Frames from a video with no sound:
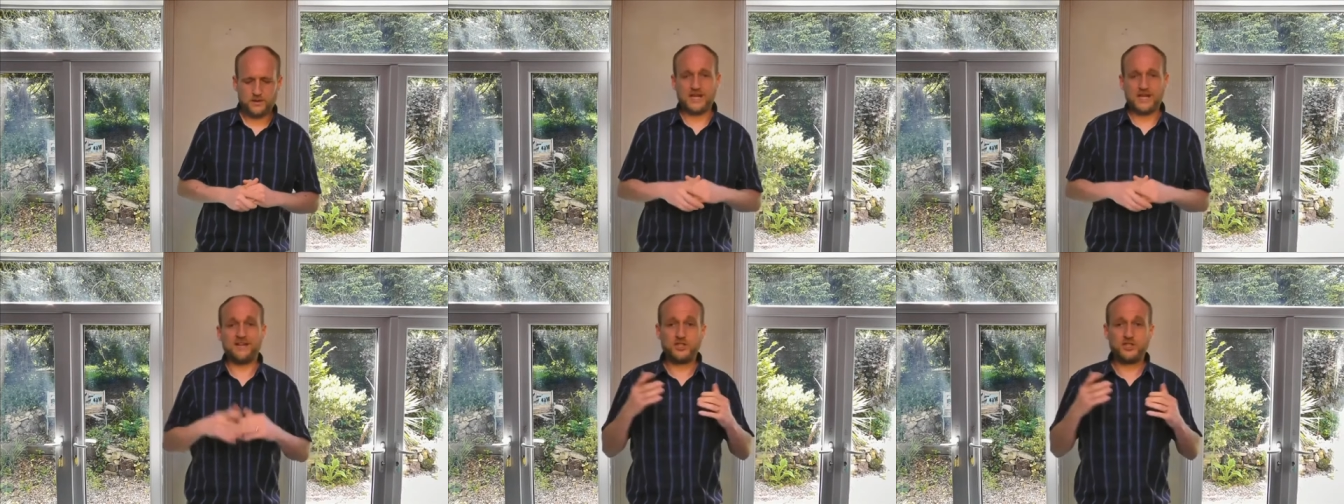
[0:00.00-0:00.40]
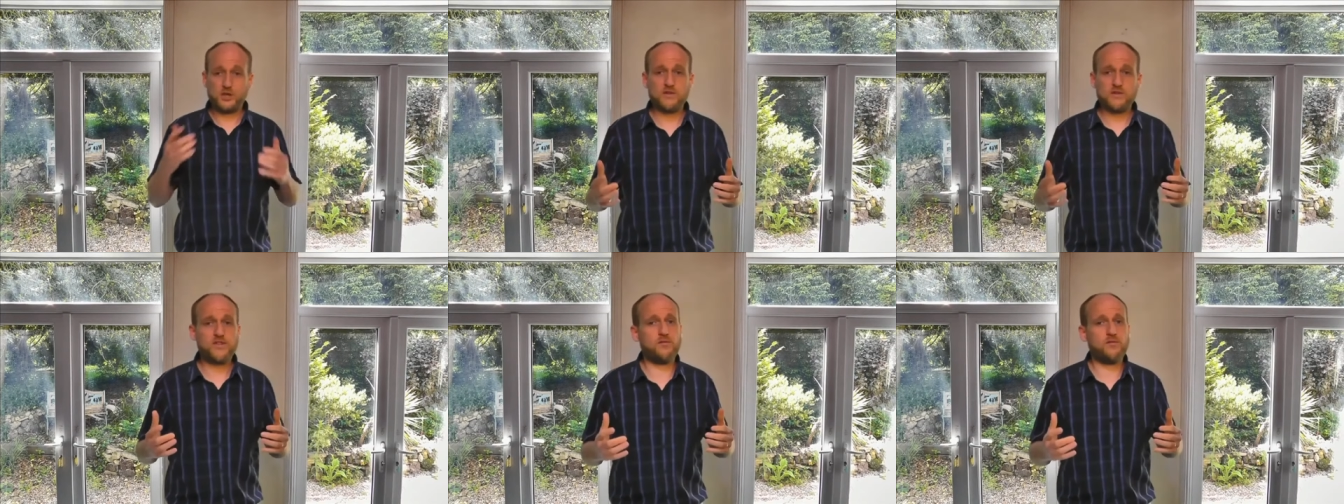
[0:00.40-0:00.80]
So that's
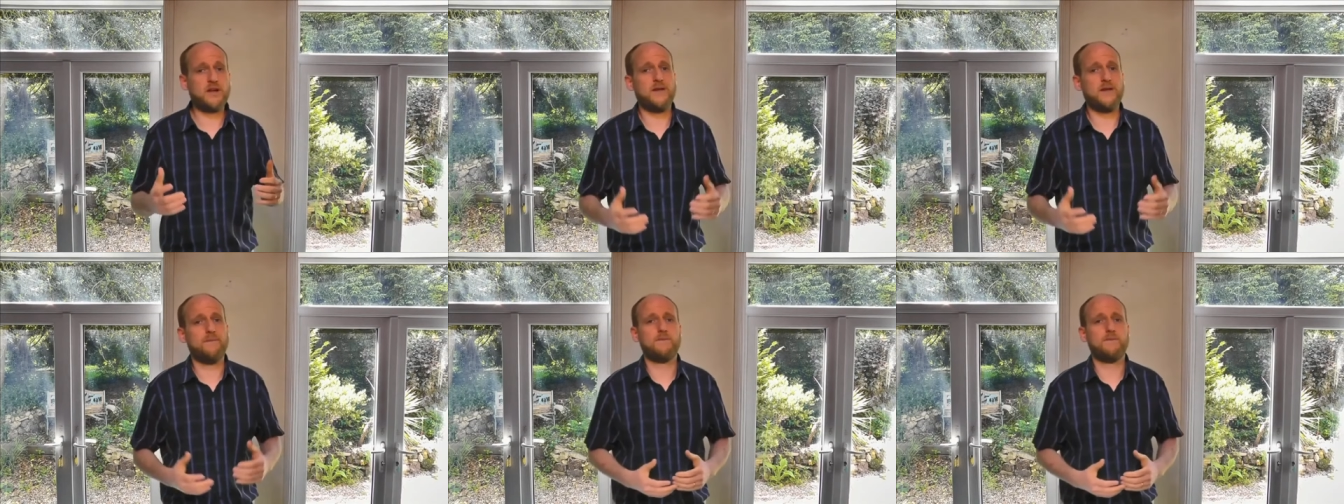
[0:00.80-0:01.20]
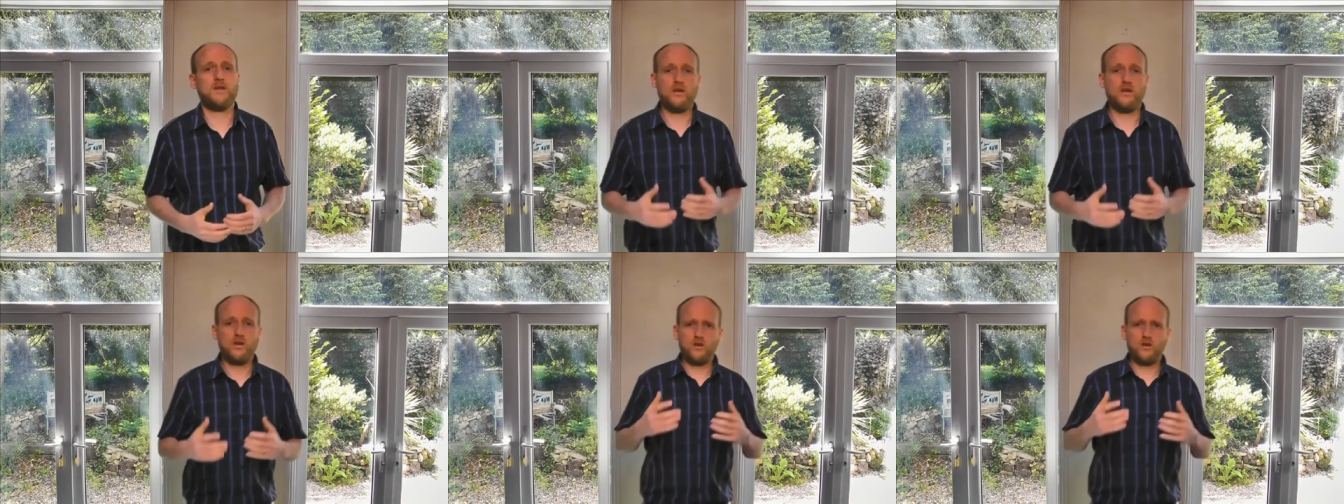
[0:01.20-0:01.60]
two and three.
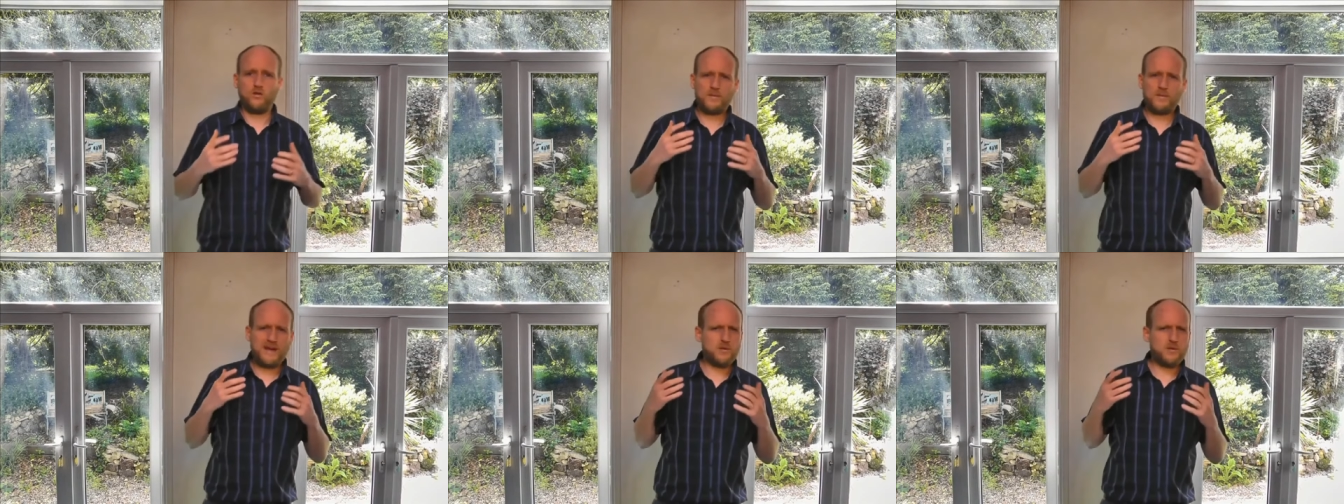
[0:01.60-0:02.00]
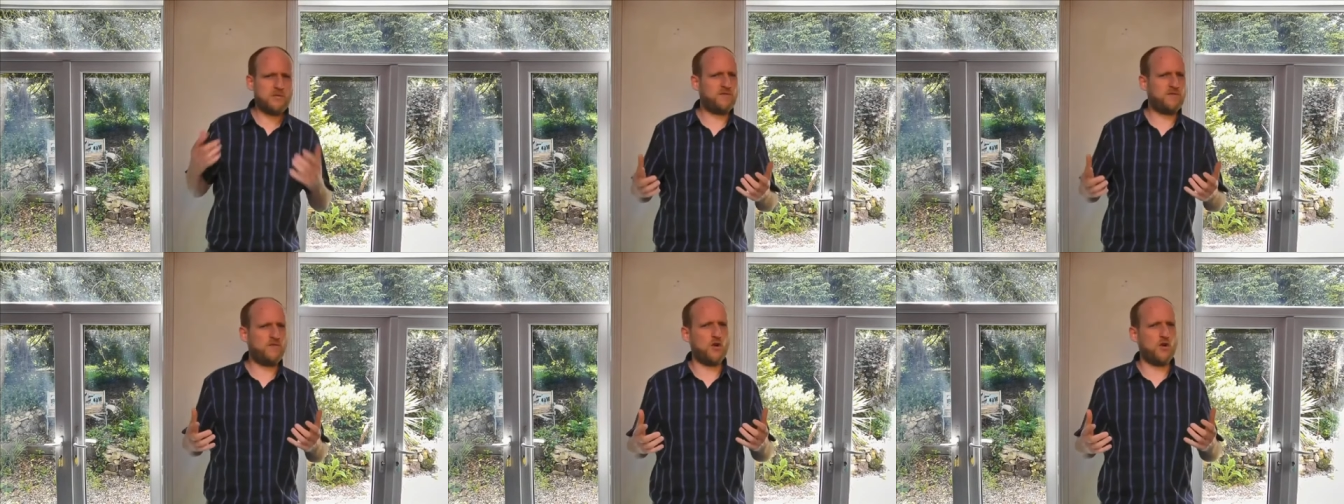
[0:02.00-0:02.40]
What about
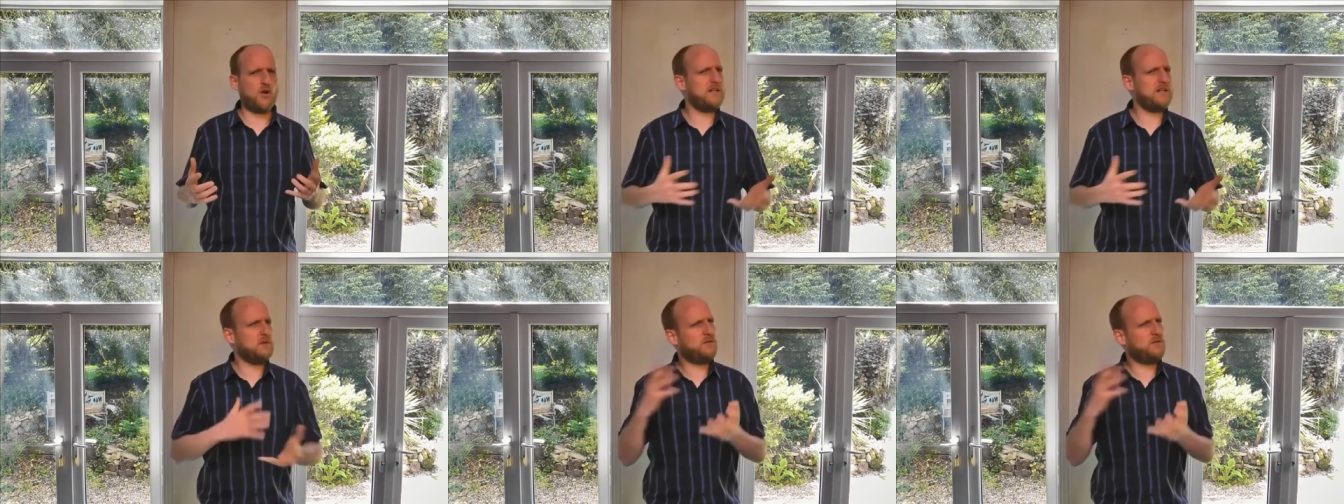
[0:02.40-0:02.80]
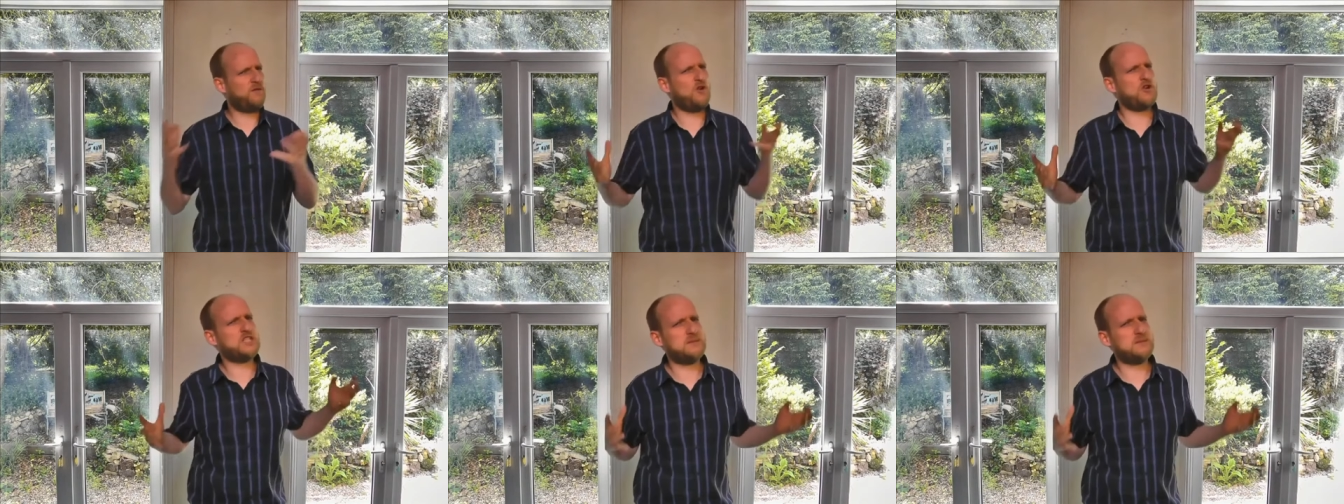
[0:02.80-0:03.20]
number four? I mean, number
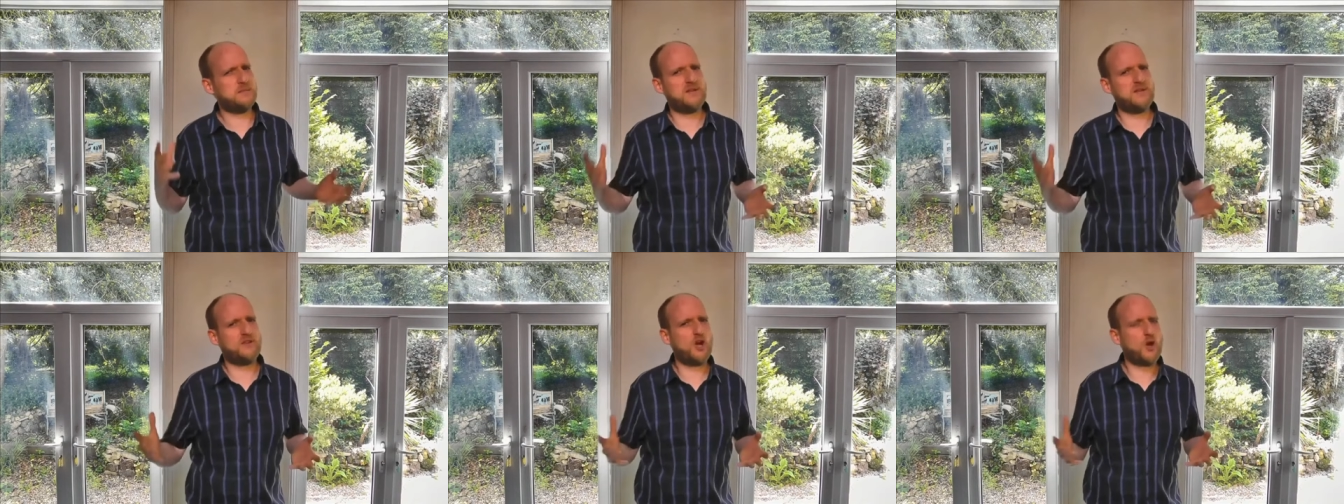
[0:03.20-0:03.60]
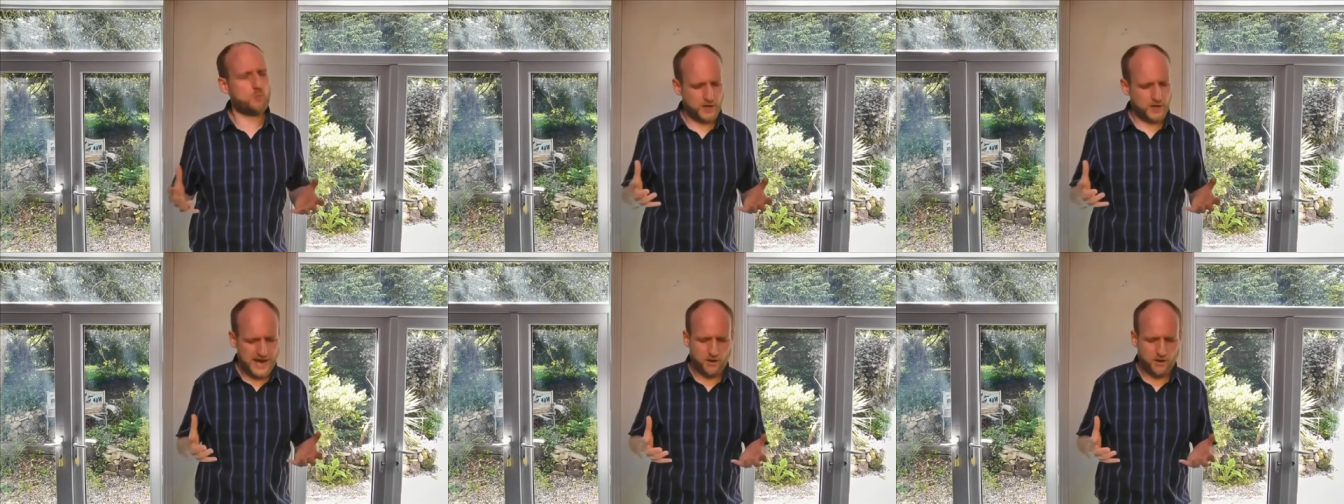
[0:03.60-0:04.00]
four seems a bit of an odd
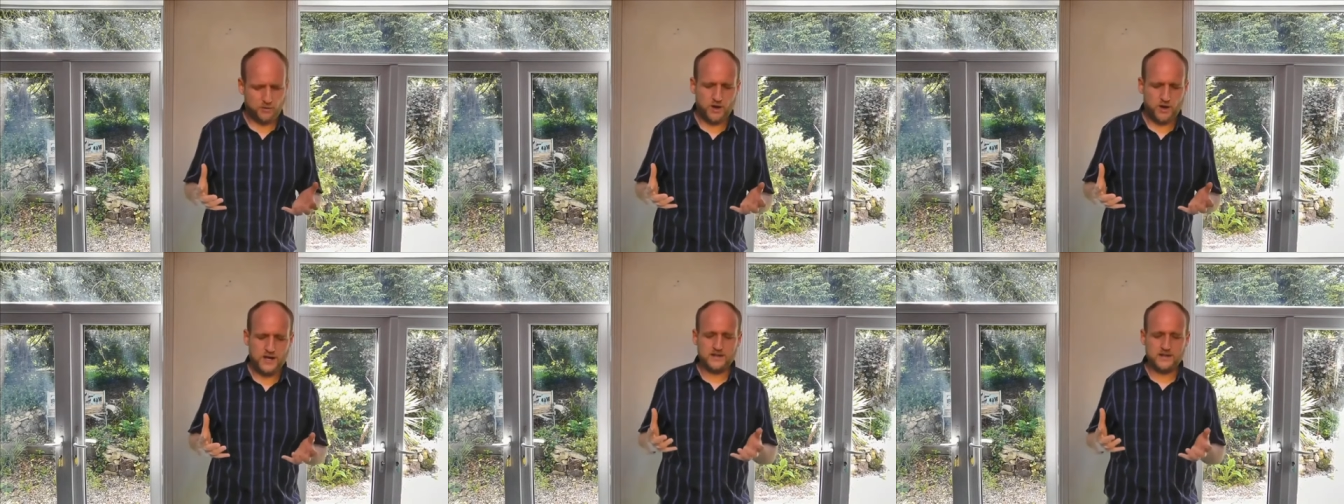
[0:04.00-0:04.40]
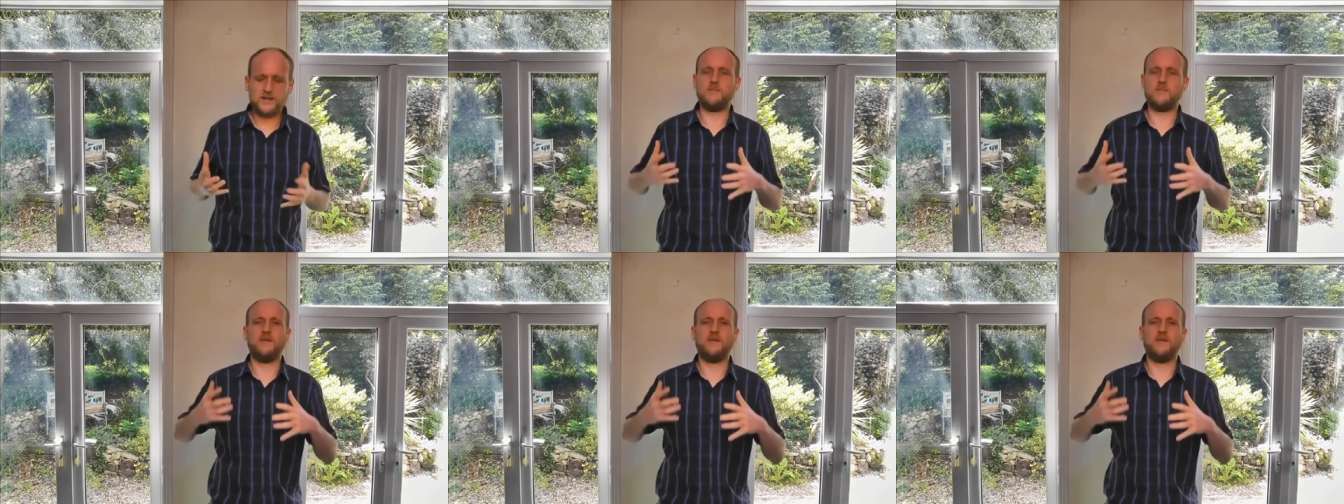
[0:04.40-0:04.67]
one out, right?